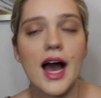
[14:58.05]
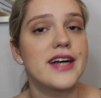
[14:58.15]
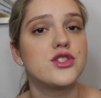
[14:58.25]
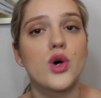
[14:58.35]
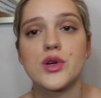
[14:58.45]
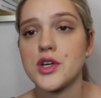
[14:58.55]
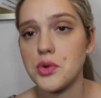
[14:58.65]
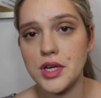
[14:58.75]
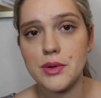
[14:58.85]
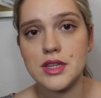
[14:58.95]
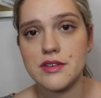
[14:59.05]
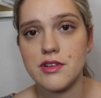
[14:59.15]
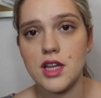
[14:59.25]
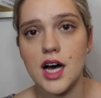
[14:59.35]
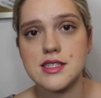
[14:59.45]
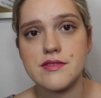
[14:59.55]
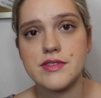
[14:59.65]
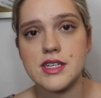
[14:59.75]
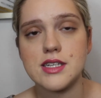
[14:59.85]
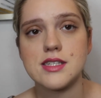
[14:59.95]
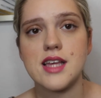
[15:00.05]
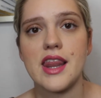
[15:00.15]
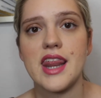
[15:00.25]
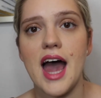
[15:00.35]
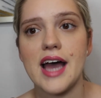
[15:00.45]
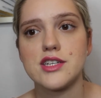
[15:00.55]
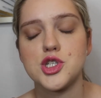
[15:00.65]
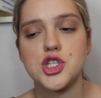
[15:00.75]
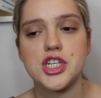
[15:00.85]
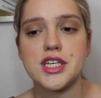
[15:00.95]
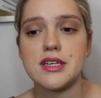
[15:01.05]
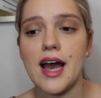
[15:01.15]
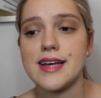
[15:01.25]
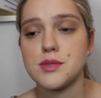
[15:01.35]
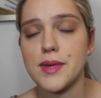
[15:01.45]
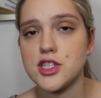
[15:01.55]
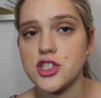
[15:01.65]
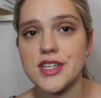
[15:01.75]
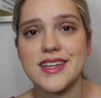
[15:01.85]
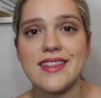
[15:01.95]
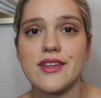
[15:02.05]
I don't agree with the philosophies that she has mentioned in the